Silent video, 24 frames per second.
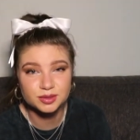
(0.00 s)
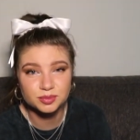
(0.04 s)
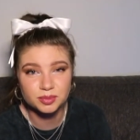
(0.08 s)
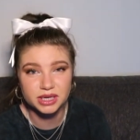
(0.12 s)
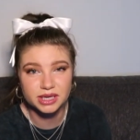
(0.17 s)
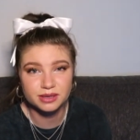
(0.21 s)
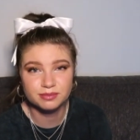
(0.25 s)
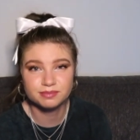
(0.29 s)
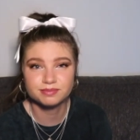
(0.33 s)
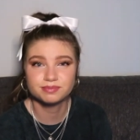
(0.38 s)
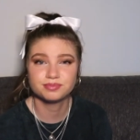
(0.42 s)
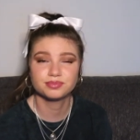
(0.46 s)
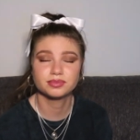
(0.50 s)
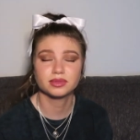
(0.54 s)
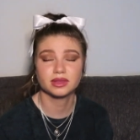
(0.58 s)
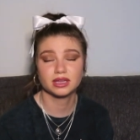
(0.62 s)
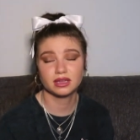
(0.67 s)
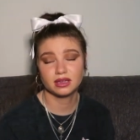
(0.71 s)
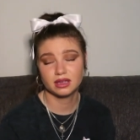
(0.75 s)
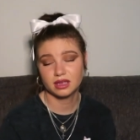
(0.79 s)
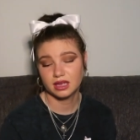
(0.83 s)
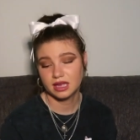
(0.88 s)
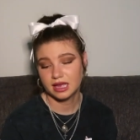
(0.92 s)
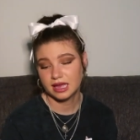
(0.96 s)
me,
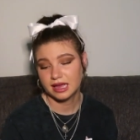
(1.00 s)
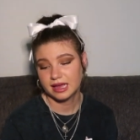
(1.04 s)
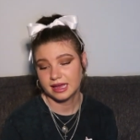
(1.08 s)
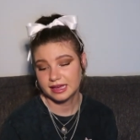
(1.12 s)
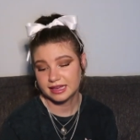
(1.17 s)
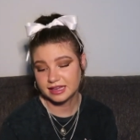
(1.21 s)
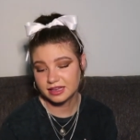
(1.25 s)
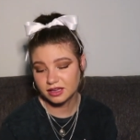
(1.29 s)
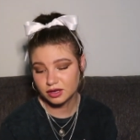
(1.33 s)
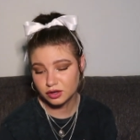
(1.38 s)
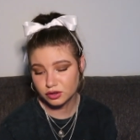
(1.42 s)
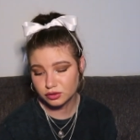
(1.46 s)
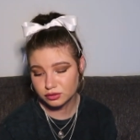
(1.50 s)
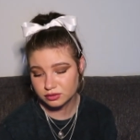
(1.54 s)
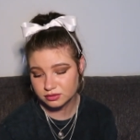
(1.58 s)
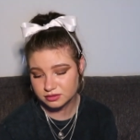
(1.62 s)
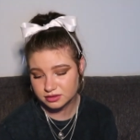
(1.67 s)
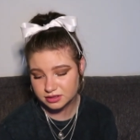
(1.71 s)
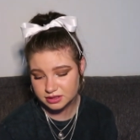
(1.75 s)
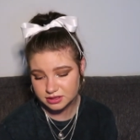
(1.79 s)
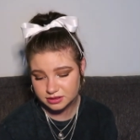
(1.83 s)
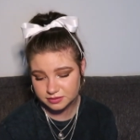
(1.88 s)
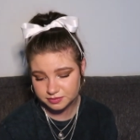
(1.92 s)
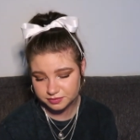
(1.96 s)
he
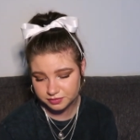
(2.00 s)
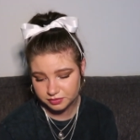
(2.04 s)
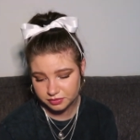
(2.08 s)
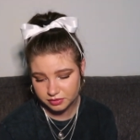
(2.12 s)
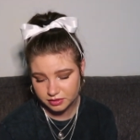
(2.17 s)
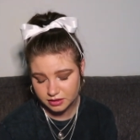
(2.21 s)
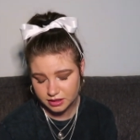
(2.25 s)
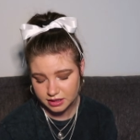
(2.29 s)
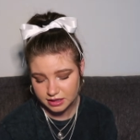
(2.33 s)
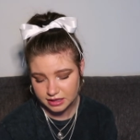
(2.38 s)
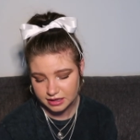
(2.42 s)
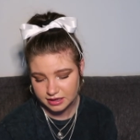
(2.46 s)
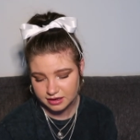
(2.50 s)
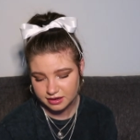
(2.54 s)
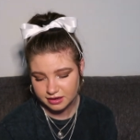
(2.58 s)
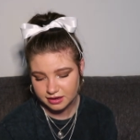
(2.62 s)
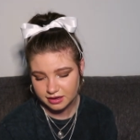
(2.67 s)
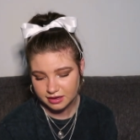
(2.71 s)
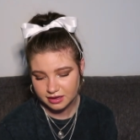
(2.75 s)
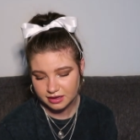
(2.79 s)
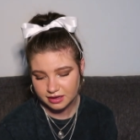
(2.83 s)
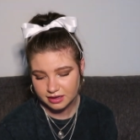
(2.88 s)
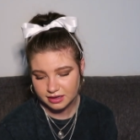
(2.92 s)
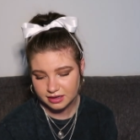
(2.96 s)
goes,
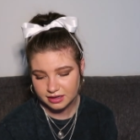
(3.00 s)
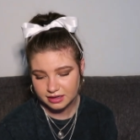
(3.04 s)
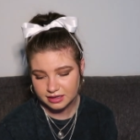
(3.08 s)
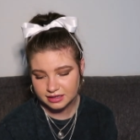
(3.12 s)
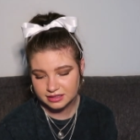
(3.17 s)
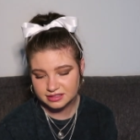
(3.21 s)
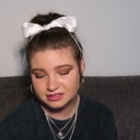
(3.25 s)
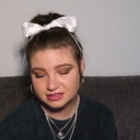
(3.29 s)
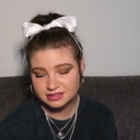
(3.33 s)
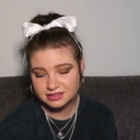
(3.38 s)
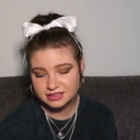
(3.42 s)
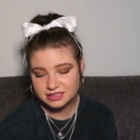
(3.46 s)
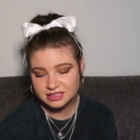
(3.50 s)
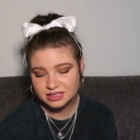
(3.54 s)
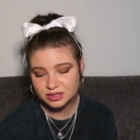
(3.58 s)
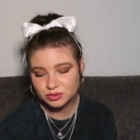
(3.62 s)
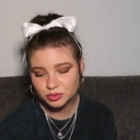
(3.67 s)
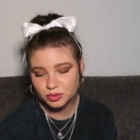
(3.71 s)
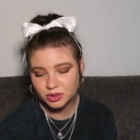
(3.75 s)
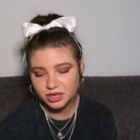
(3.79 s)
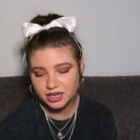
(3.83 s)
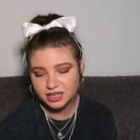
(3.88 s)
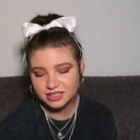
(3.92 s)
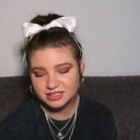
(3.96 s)
is this
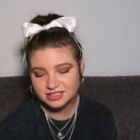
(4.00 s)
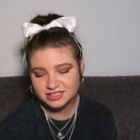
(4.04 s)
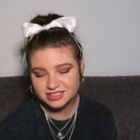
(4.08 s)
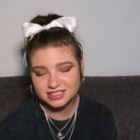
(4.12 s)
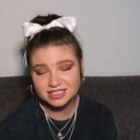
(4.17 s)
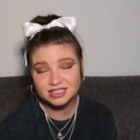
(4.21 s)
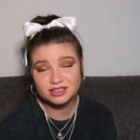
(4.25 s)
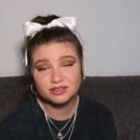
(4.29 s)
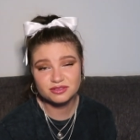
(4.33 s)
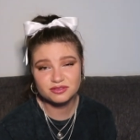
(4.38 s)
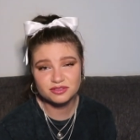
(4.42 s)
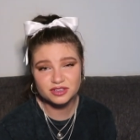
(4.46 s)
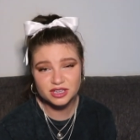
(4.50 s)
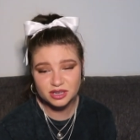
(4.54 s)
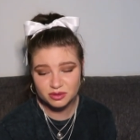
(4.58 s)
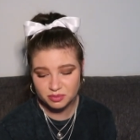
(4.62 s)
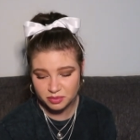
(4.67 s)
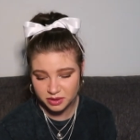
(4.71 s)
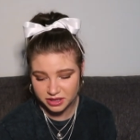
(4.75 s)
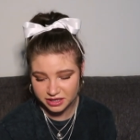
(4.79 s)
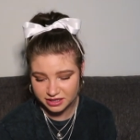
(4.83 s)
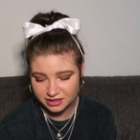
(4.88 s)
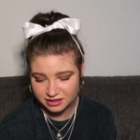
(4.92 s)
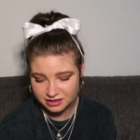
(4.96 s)
where I send feet
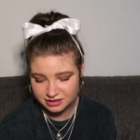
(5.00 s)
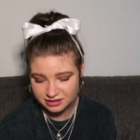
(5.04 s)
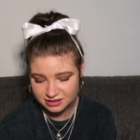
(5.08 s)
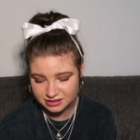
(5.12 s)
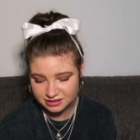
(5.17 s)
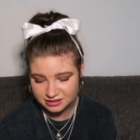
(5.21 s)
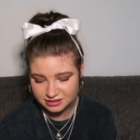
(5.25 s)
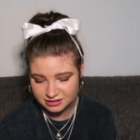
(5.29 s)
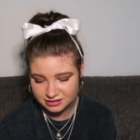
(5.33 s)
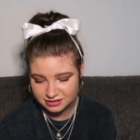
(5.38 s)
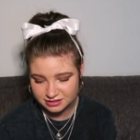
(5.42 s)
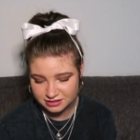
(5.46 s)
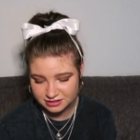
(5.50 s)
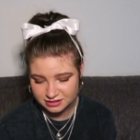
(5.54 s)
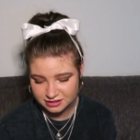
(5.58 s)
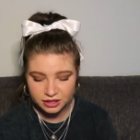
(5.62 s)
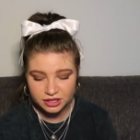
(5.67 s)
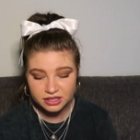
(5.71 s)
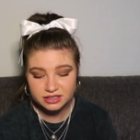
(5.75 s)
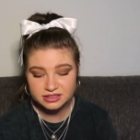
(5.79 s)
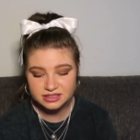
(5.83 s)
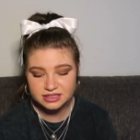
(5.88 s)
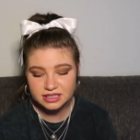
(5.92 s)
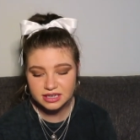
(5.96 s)
pics?
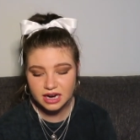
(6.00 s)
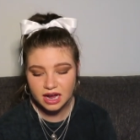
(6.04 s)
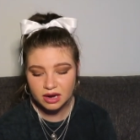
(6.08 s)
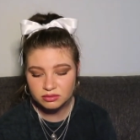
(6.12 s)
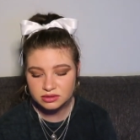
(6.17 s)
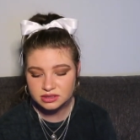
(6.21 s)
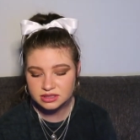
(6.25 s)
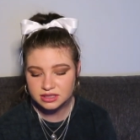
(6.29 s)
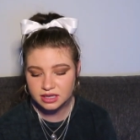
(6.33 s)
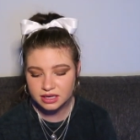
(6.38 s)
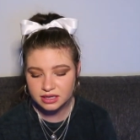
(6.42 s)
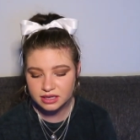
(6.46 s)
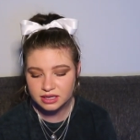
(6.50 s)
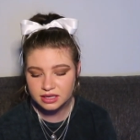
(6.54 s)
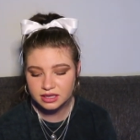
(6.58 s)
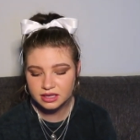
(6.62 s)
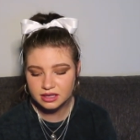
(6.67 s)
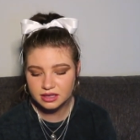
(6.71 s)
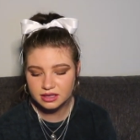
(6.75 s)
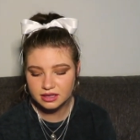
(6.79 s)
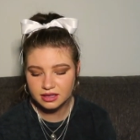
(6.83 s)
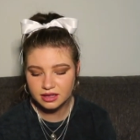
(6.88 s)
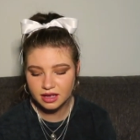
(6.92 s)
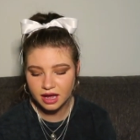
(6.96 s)
He said, I was
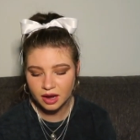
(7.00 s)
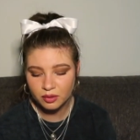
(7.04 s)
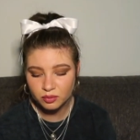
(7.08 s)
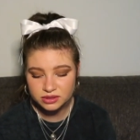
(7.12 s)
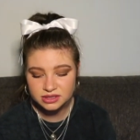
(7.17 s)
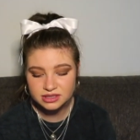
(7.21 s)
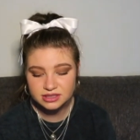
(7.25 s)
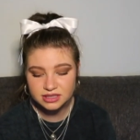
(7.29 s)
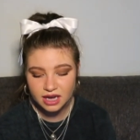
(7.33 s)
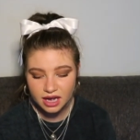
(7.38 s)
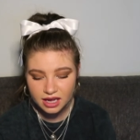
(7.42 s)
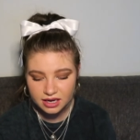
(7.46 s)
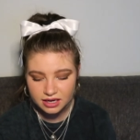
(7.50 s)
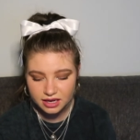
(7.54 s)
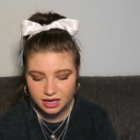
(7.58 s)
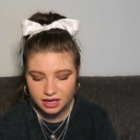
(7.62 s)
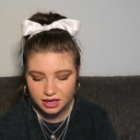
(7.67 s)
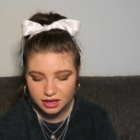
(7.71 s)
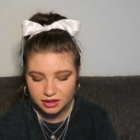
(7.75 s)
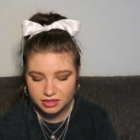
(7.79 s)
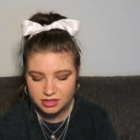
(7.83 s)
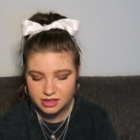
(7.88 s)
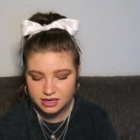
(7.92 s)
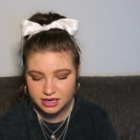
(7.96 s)

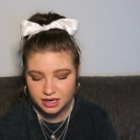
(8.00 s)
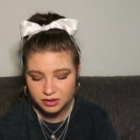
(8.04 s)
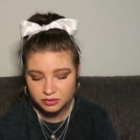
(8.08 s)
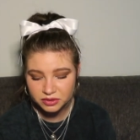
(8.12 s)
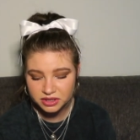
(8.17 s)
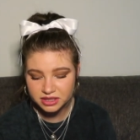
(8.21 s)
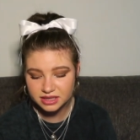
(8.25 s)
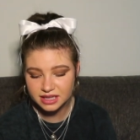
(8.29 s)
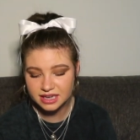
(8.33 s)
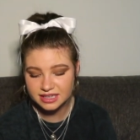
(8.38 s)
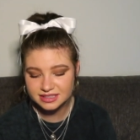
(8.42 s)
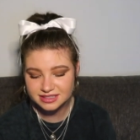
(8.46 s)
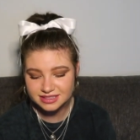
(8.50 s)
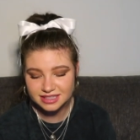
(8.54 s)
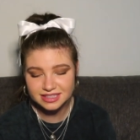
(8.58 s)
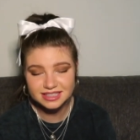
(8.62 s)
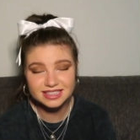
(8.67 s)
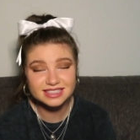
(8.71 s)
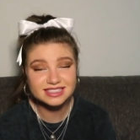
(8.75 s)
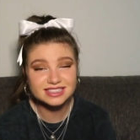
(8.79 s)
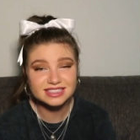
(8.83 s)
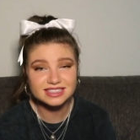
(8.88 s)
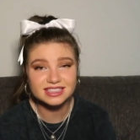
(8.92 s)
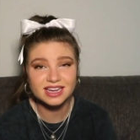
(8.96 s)
gonna, then I realized I
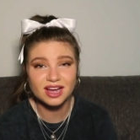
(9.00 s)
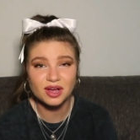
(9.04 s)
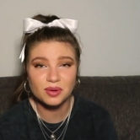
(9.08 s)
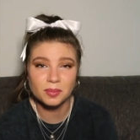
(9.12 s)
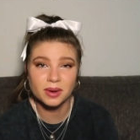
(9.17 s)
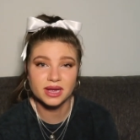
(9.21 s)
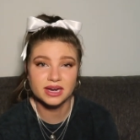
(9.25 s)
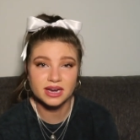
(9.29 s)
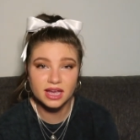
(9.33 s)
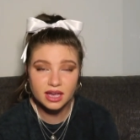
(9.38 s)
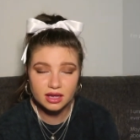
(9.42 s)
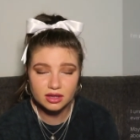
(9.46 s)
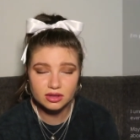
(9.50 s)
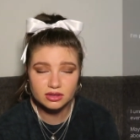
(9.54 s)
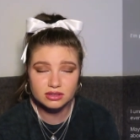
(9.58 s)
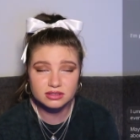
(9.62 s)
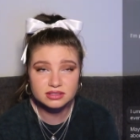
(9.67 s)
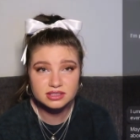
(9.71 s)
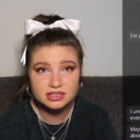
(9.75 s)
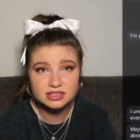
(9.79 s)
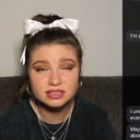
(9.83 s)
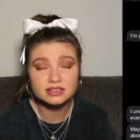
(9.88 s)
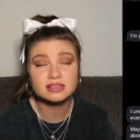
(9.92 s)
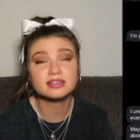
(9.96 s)
need to cut my
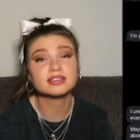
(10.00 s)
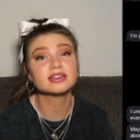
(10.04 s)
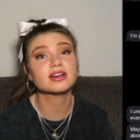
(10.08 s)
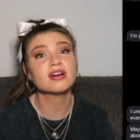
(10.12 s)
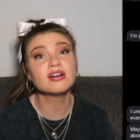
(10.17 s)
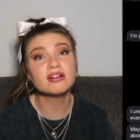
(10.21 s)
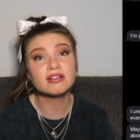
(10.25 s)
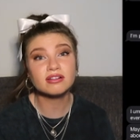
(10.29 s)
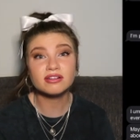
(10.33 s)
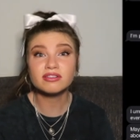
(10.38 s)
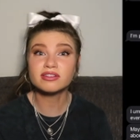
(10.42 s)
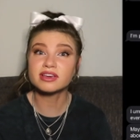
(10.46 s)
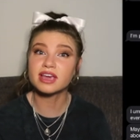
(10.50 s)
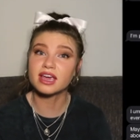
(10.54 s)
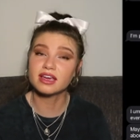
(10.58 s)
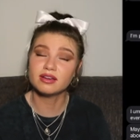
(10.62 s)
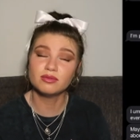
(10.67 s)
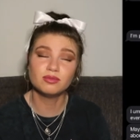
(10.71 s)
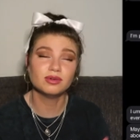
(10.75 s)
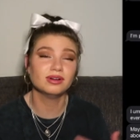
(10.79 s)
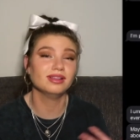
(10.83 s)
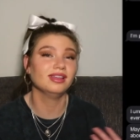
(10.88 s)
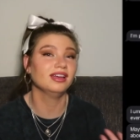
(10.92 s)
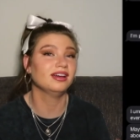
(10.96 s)
nails. And I was like, oh, okay,
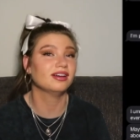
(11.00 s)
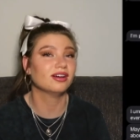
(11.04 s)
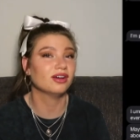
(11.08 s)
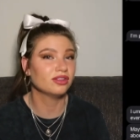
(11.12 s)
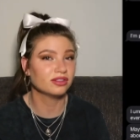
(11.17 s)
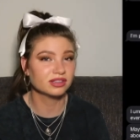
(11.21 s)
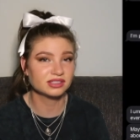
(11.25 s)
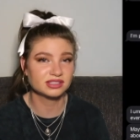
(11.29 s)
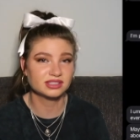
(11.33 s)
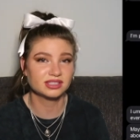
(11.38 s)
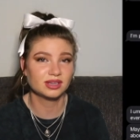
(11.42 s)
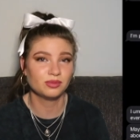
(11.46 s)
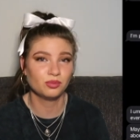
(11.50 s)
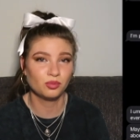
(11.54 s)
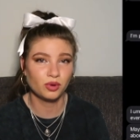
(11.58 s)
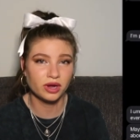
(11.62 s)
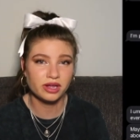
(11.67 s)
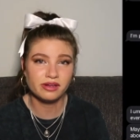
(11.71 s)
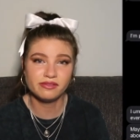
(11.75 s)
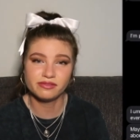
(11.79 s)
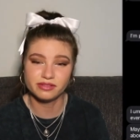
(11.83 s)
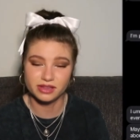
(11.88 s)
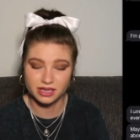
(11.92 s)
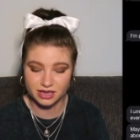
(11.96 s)
we're like on the same
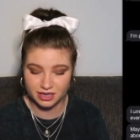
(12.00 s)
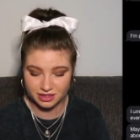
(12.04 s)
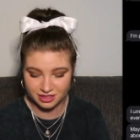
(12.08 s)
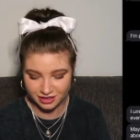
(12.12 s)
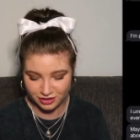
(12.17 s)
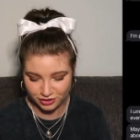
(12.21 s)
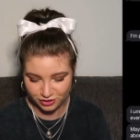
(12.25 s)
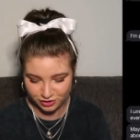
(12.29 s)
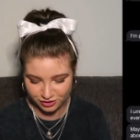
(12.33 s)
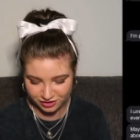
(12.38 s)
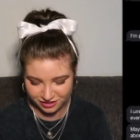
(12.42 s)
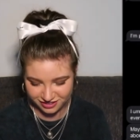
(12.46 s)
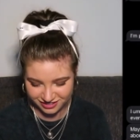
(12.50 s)
wavelength here.